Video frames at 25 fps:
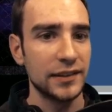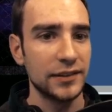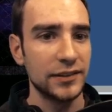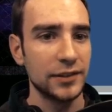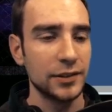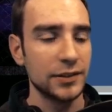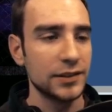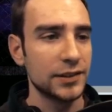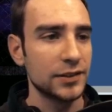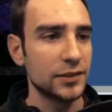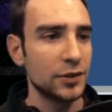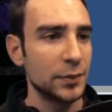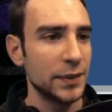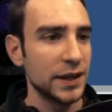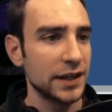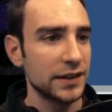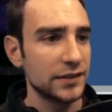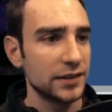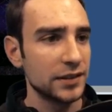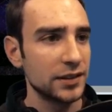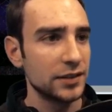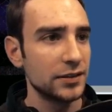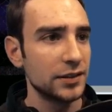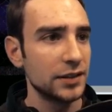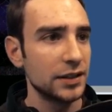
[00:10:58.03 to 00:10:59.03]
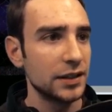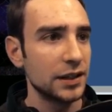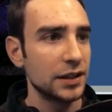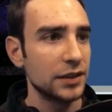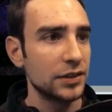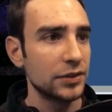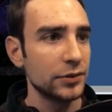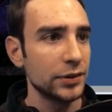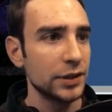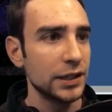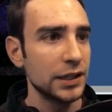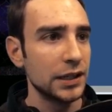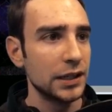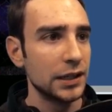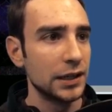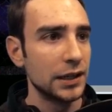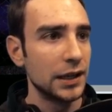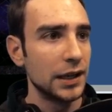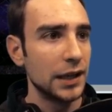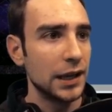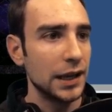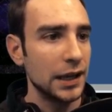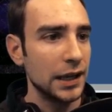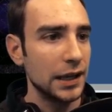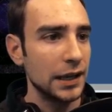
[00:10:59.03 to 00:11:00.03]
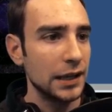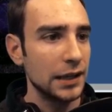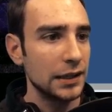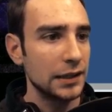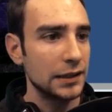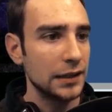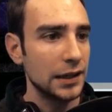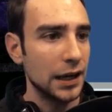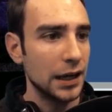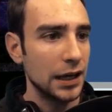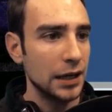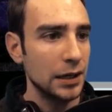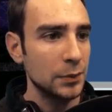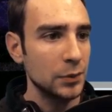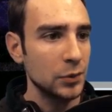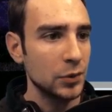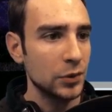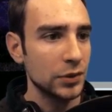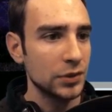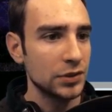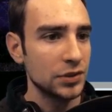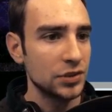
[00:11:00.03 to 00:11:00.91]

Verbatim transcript: So let's go back into Unity 3 and I'm going